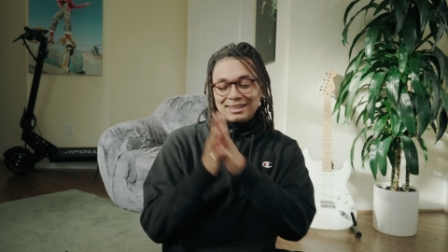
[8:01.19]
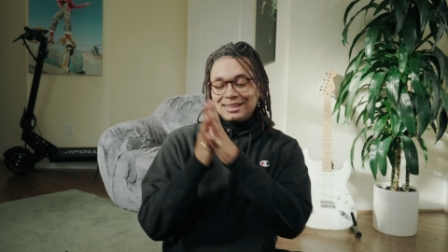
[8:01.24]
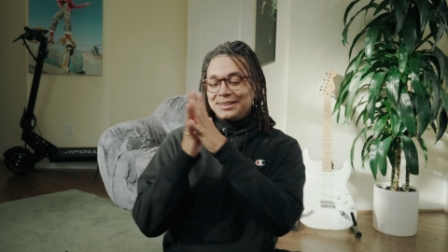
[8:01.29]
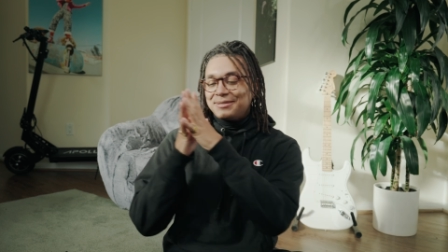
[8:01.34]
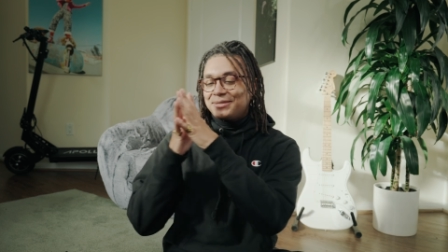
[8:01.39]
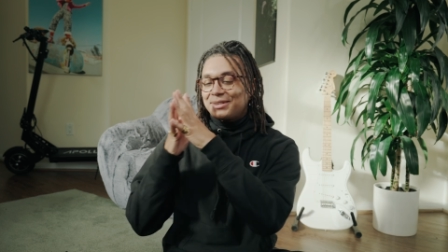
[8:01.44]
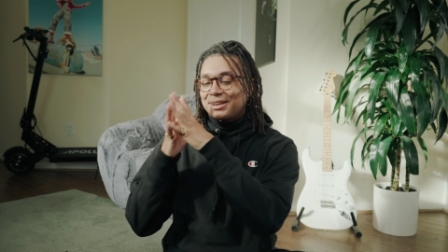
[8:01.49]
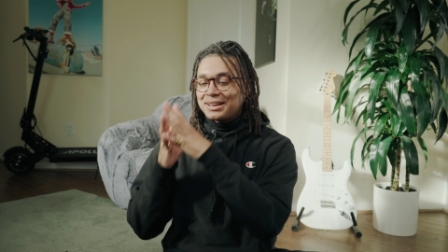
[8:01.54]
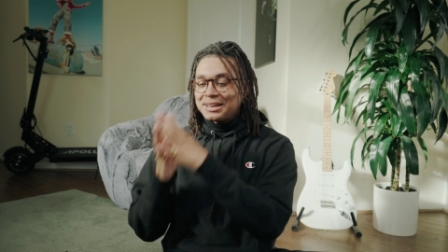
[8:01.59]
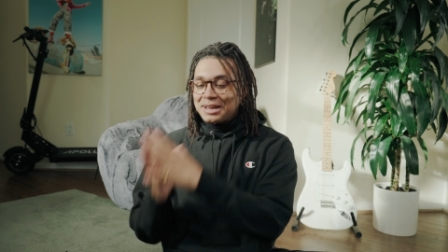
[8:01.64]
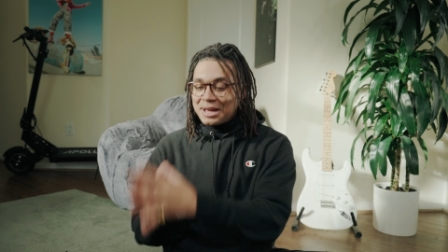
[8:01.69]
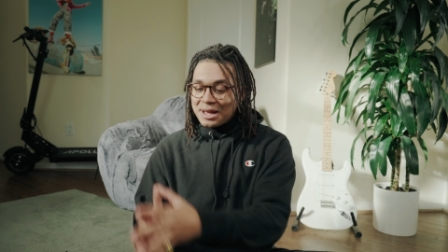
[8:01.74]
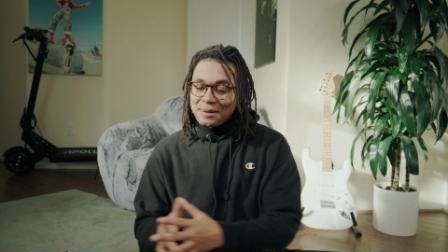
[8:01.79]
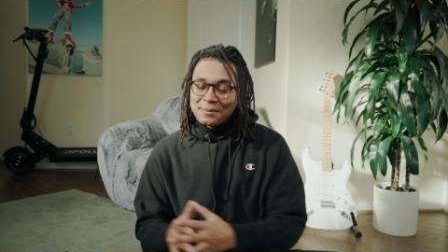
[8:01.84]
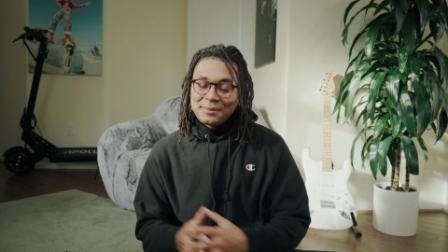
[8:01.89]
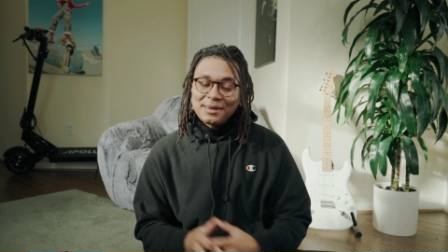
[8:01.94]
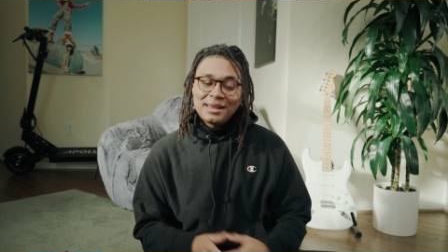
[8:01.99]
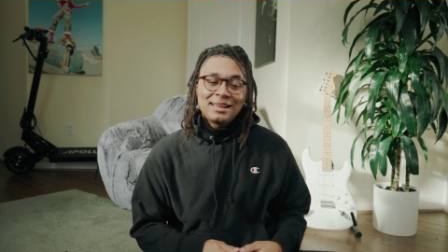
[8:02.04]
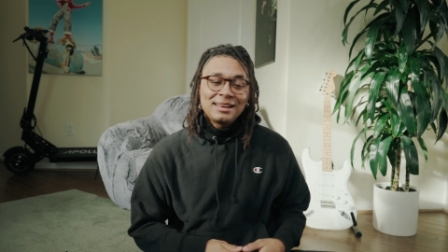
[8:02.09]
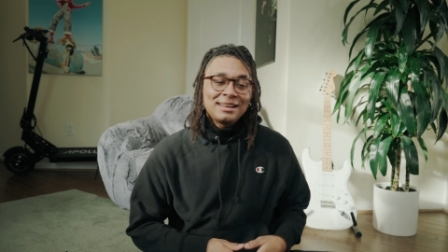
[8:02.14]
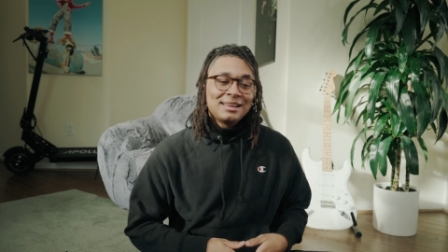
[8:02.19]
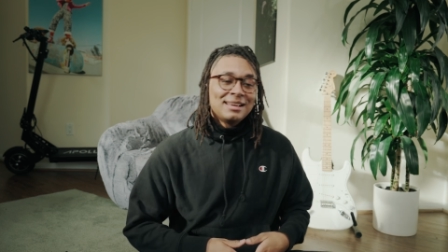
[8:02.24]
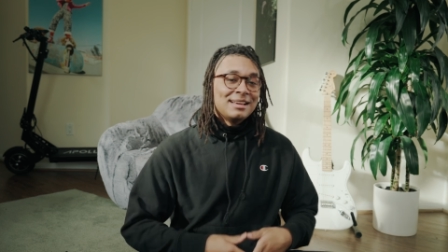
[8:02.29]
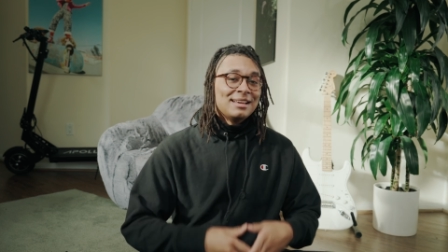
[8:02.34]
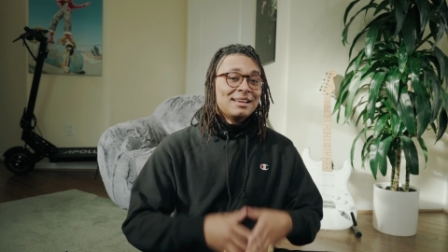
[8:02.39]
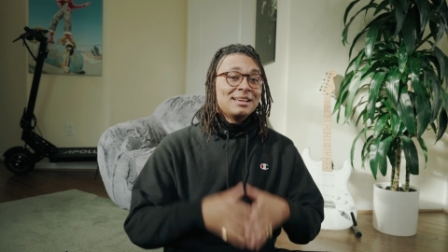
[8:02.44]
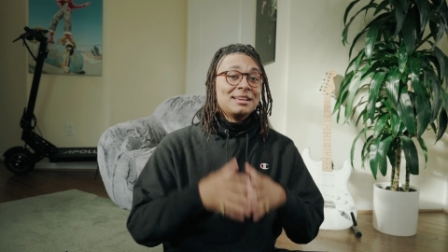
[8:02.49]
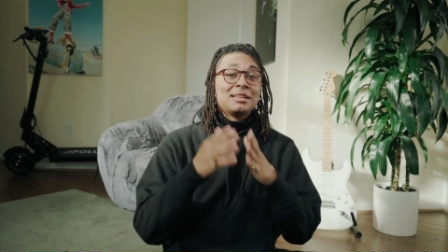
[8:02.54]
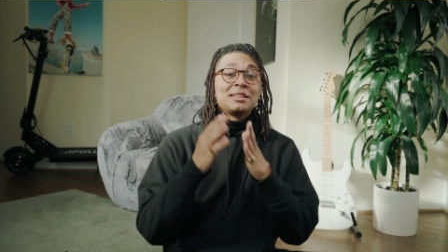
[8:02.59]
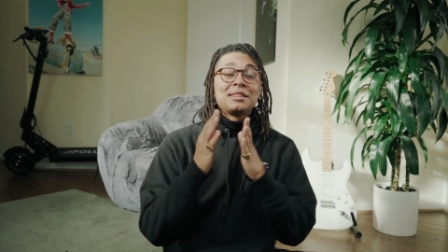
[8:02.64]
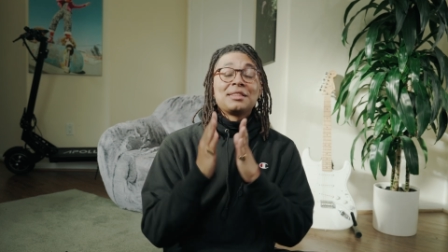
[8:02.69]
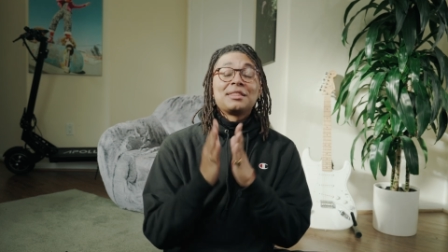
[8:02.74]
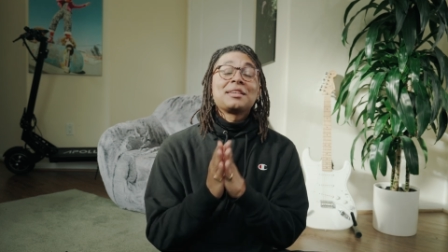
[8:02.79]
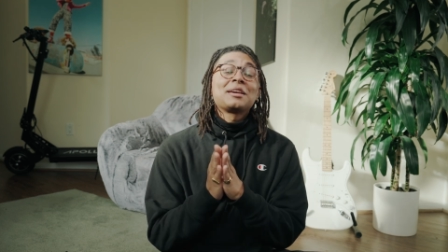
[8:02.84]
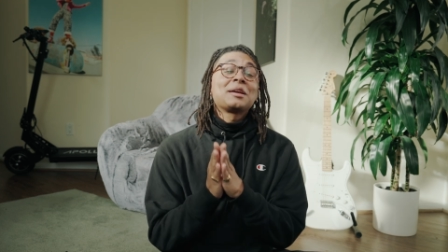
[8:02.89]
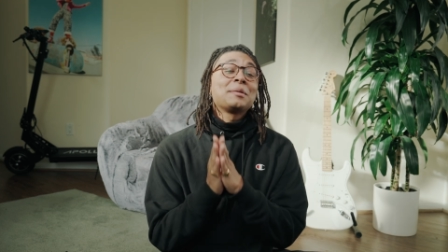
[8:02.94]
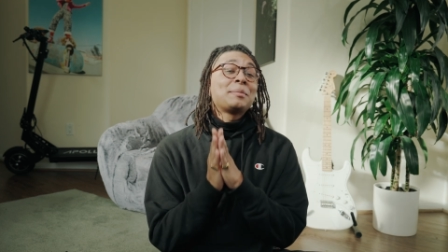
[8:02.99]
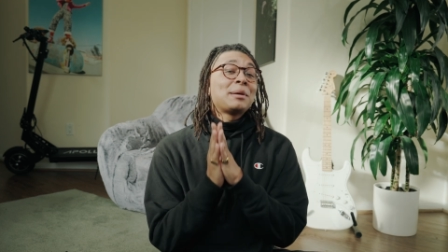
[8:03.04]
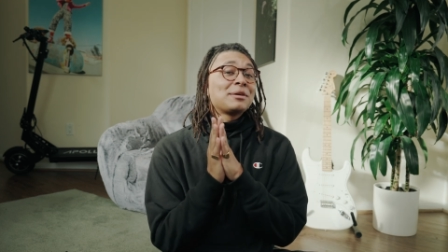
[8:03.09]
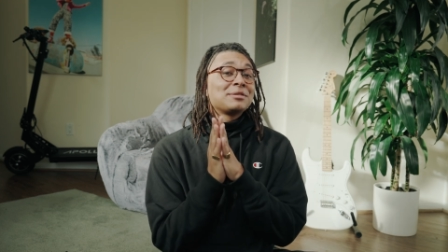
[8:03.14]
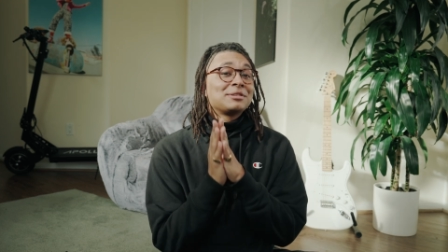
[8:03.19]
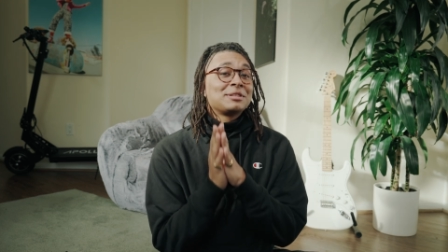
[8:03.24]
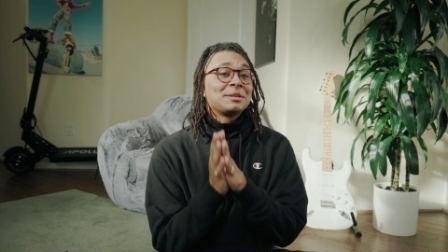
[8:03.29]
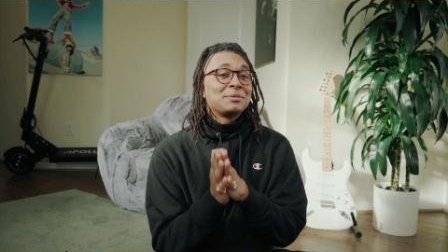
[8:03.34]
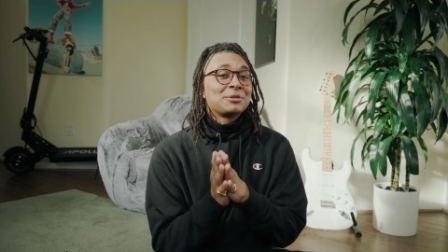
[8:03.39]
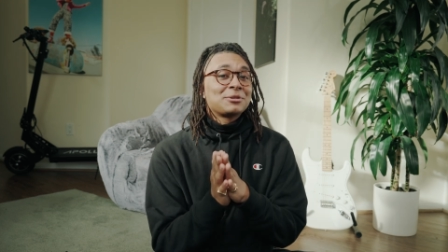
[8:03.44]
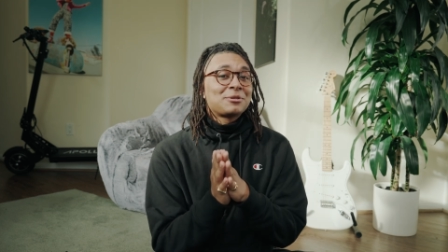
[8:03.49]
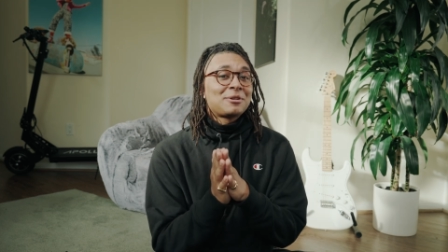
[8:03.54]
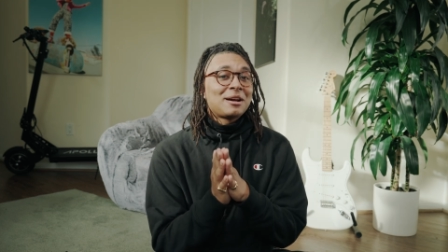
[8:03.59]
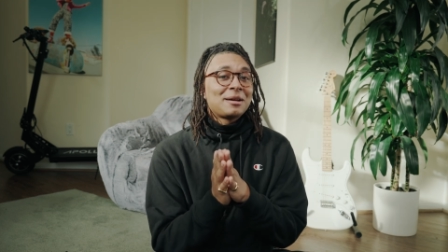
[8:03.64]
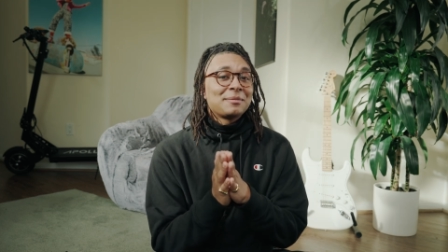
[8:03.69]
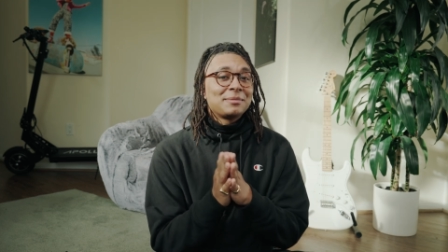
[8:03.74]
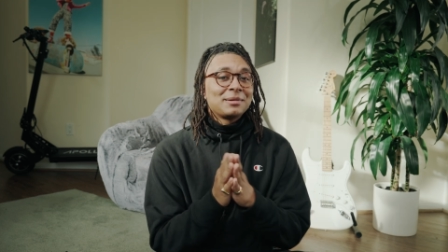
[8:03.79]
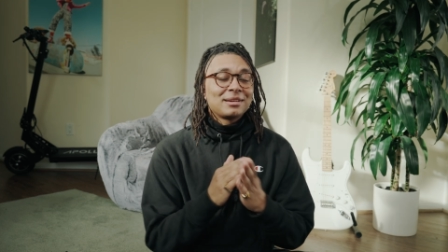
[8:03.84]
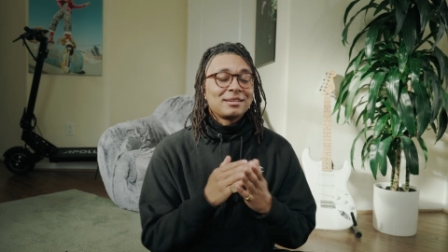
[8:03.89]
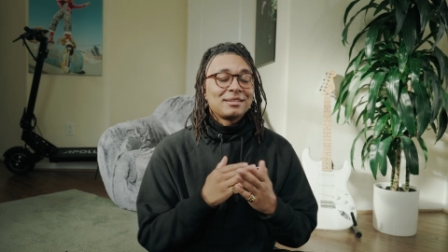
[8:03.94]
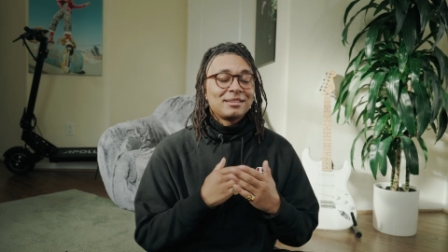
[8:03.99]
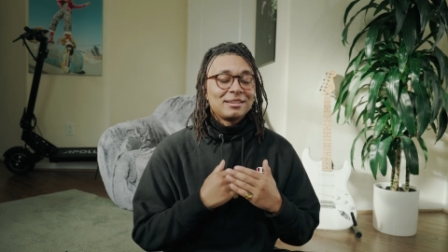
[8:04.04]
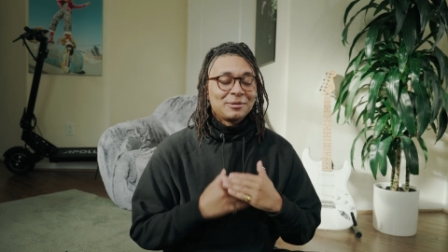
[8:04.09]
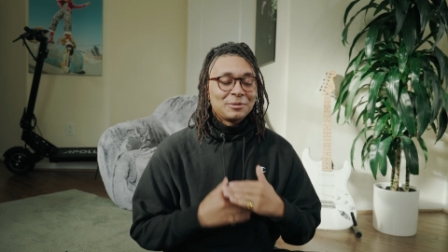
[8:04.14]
leave a comment, think about subscribing.